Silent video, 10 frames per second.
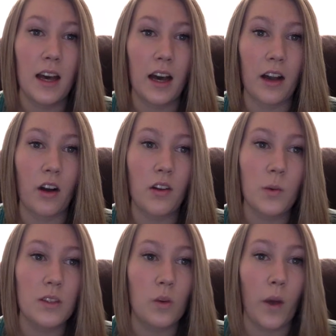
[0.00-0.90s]
Uh, Galton
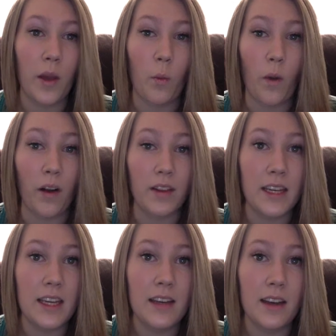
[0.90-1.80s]
was quite
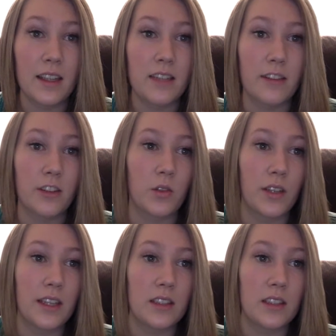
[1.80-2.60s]
wealthy individually,